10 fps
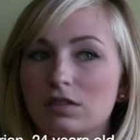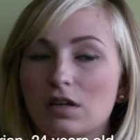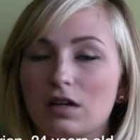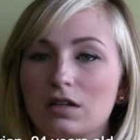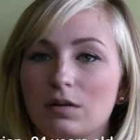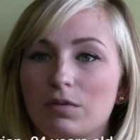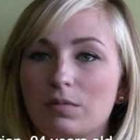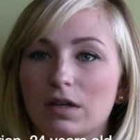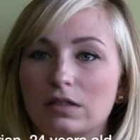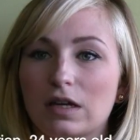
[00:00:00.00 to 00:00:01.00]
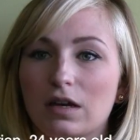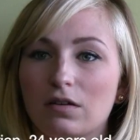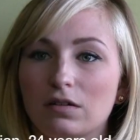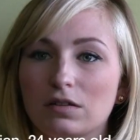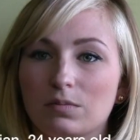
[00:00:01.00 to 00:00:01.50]
started up in my
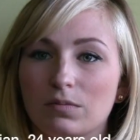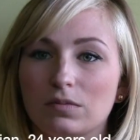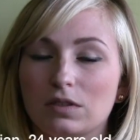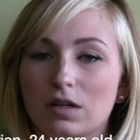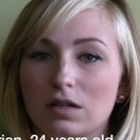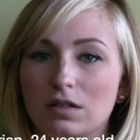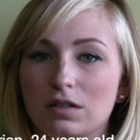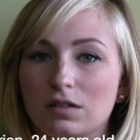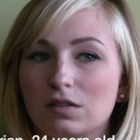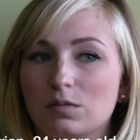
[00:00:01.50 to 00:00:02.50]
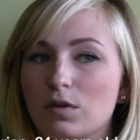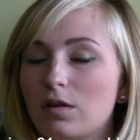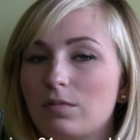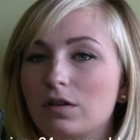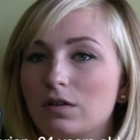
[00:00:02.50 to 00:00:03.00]
town. It started in
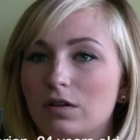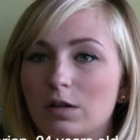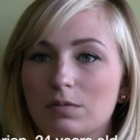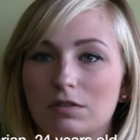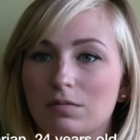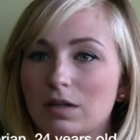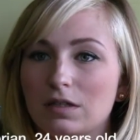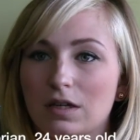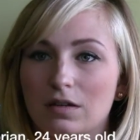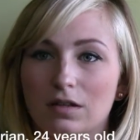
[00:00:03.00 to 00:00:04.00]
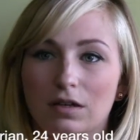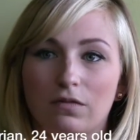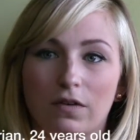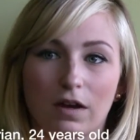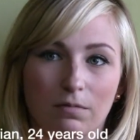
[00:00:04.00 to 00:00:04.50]
small milligrams in my town, like
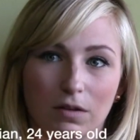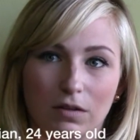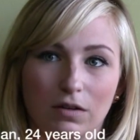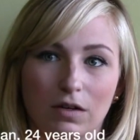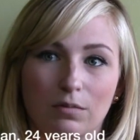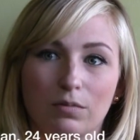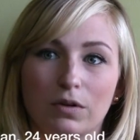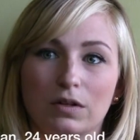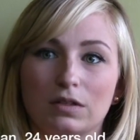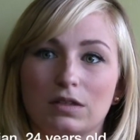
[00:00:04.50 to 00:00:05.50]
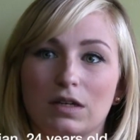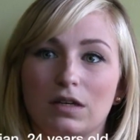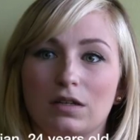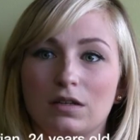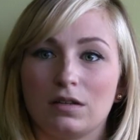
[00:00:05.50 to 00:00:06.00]
five milligram per set. I
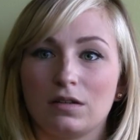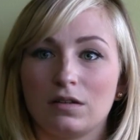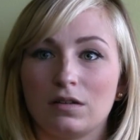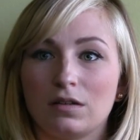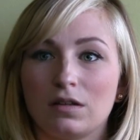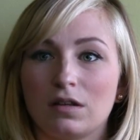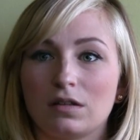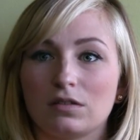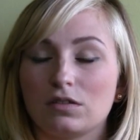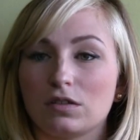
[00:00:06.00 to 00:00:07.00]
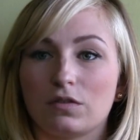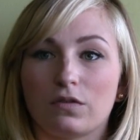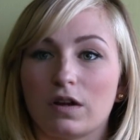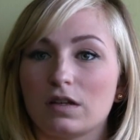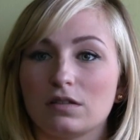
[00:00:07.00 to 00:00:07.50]
mean, did you get it from just
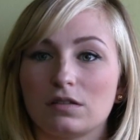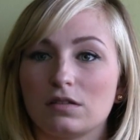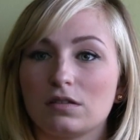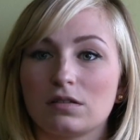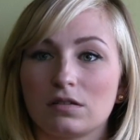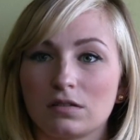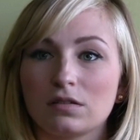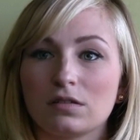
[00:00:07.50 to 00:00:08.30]
friend, friends? from